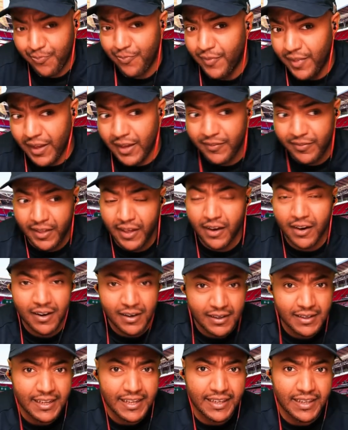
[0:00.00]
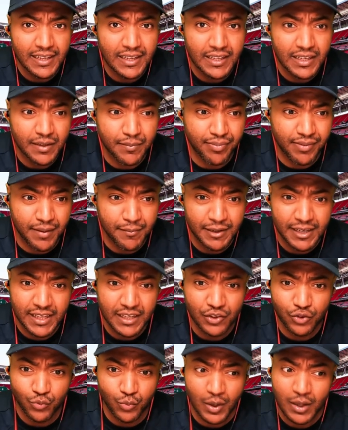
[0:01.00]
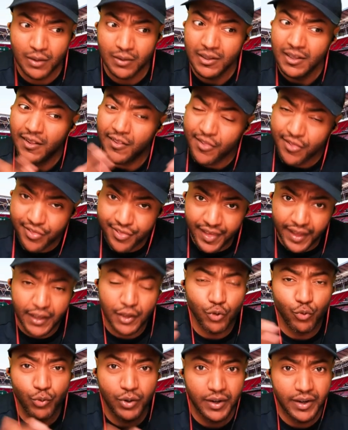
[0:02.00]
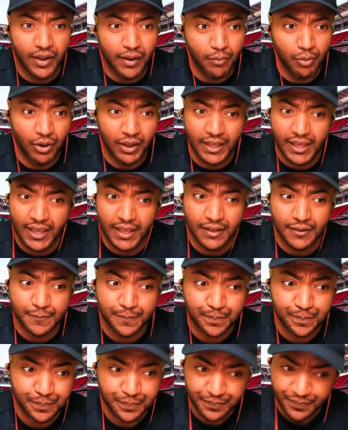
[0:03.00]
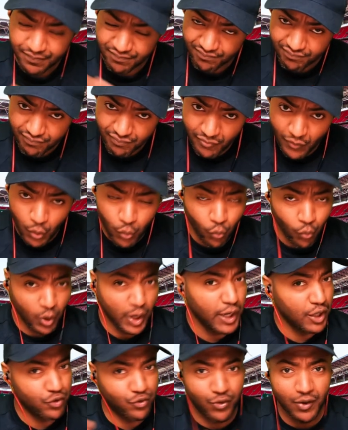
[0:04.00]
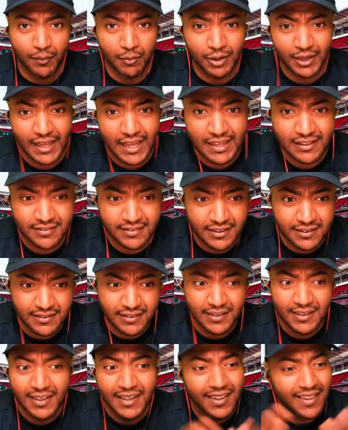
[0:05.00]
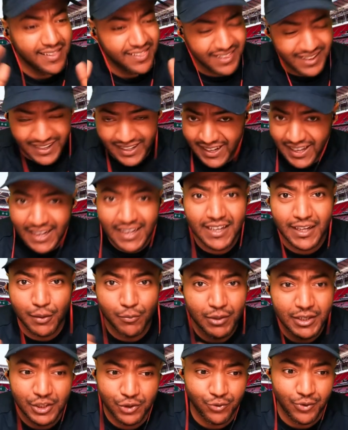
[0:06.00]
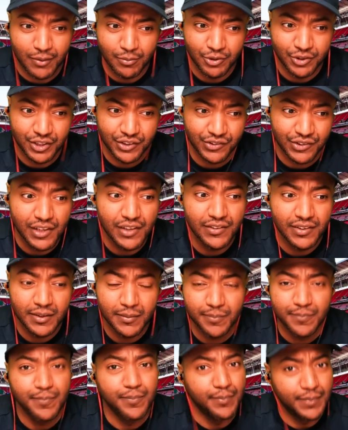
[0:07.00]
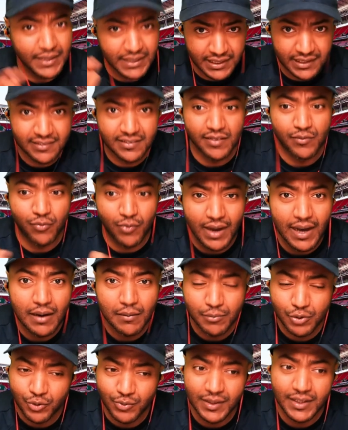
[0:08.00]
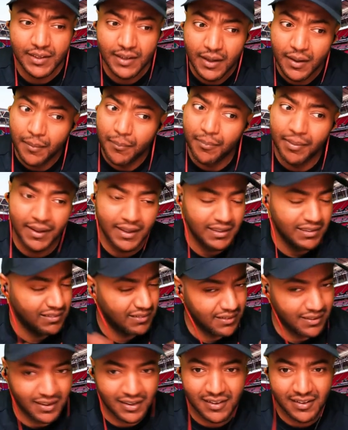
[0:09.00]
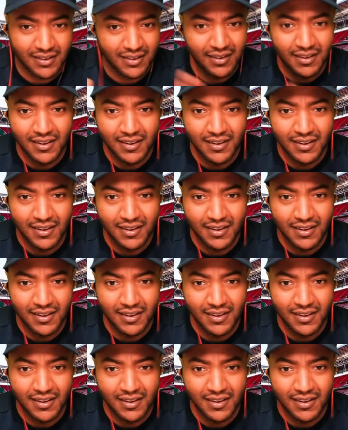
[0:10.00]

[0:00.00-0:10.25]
they are leading in the Premier League as well. They could do the double again. Won the treble last season. They're not going to win the treble this season because of Real Madrid. But look,